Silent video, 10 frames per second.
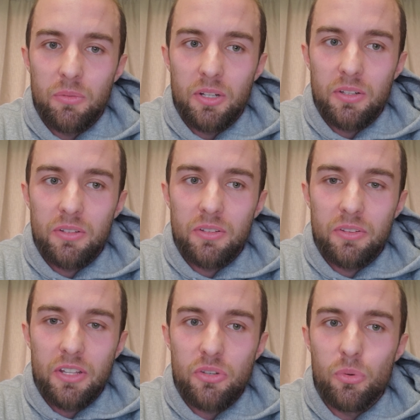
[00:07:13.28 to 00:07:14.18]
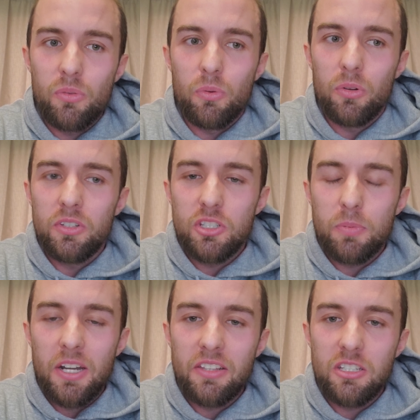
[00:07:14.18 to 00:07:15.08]
well, then your role in
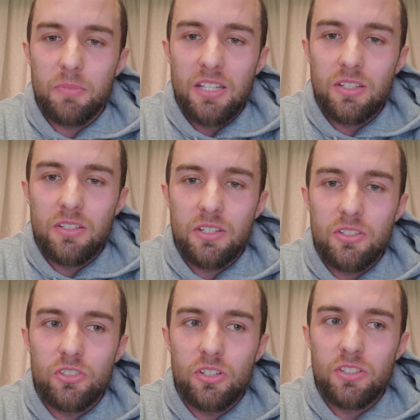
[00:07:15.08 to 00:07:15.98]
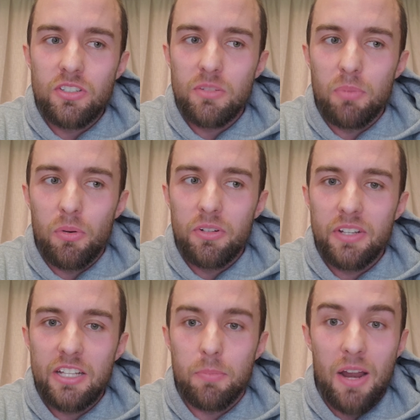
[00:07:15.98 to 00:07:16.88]
spreading this message is just as
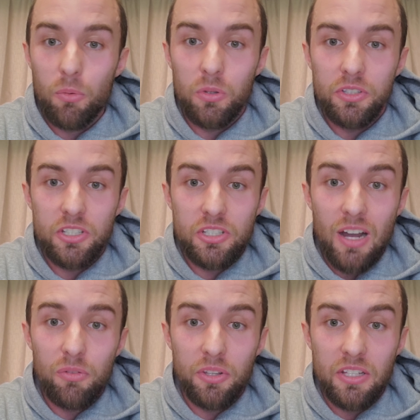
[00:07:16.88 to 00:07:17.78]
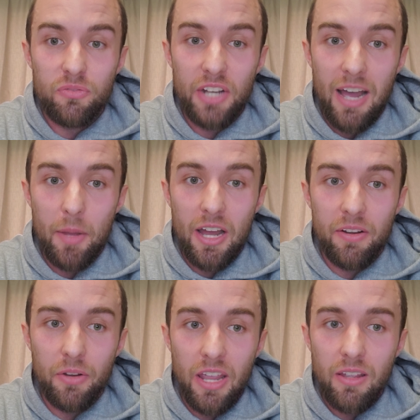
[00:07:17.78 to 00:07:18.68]
important as my role in discovering this phenomenon,
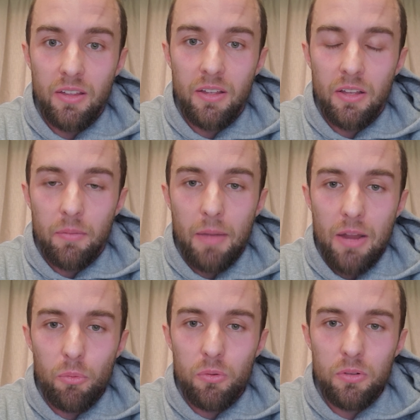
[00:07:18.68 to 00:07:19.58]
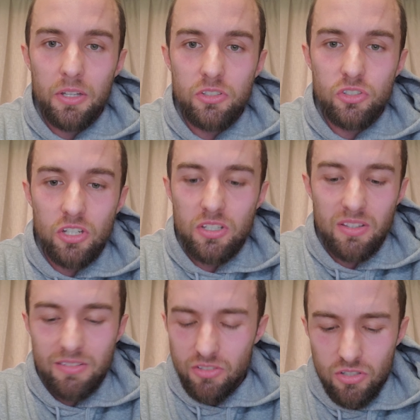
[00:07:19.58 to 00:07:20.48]
okay? My role is just
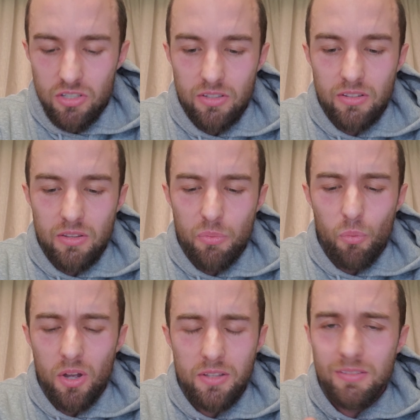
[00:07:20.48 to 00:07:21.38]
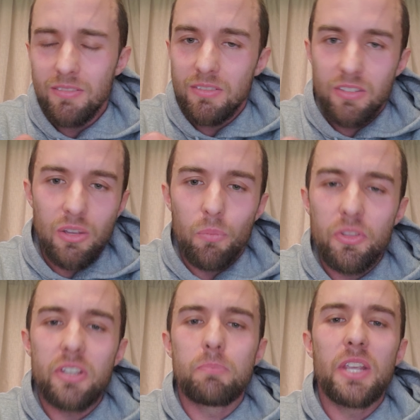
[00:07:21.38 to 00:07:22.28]
it's just the one the,
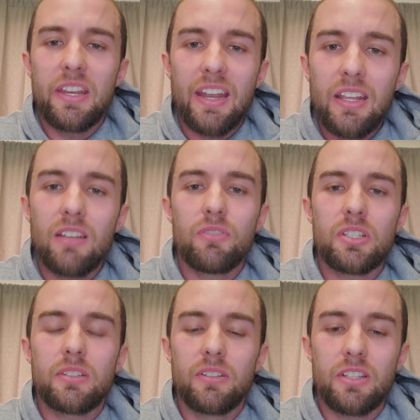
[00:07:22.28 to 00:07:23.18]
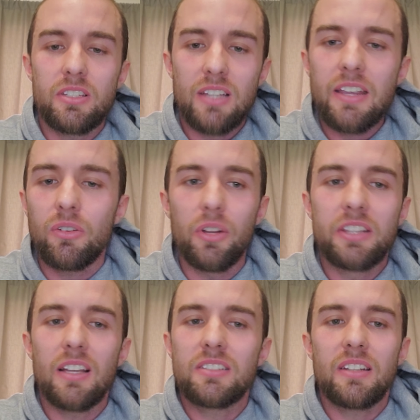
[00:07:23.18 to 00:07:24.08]
the beginning of this this cycle.
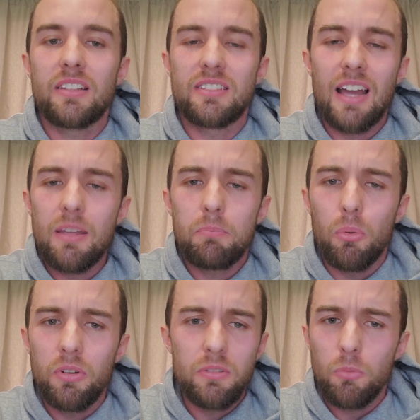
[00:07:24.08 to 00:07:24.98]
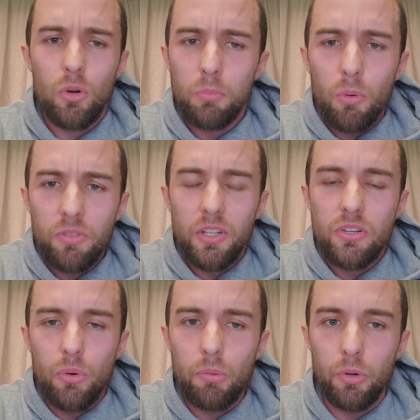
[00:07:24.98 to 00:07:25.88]
It doesn't it's not important more important than
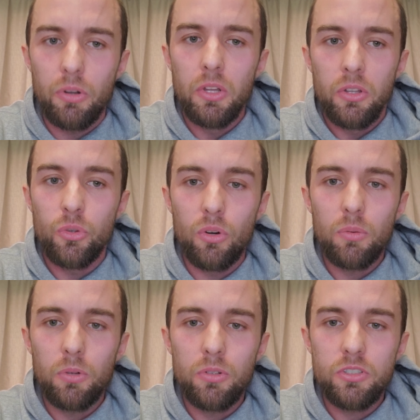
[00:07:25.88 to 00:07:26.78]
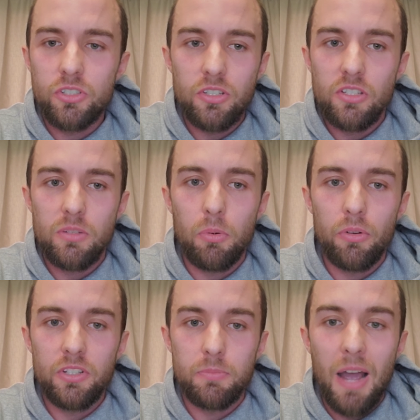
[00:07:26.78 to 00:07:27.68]
your role. Your role is just as
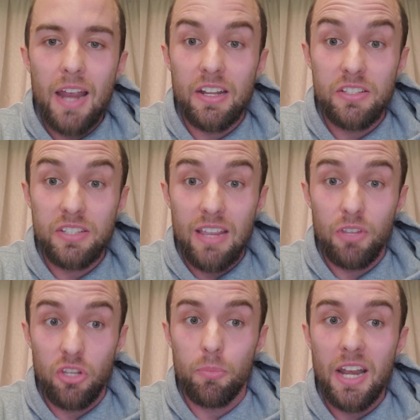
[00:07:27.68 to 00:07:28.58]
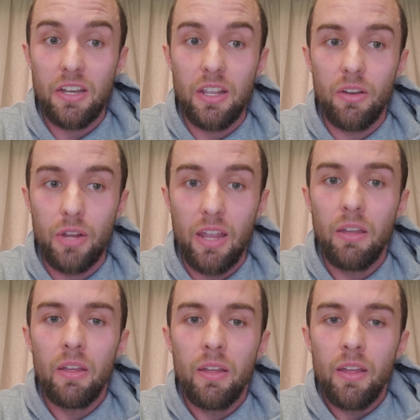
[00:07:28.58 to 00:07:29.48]
important as mine in saving humanity,
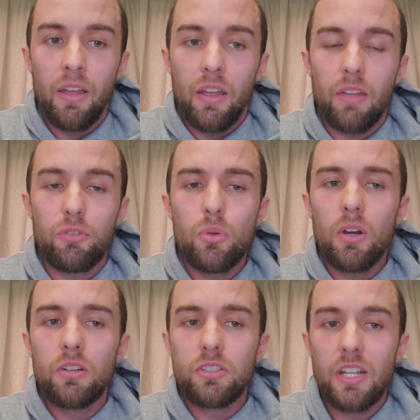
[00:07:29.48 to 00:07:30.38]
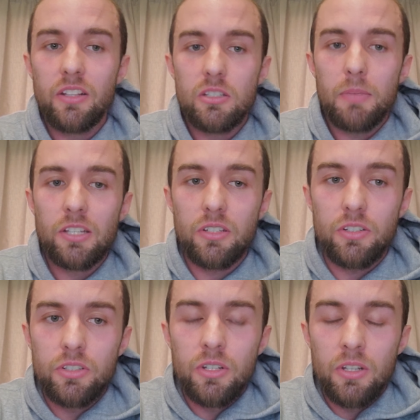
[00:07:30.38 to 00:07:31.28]
okay? If you understand this message,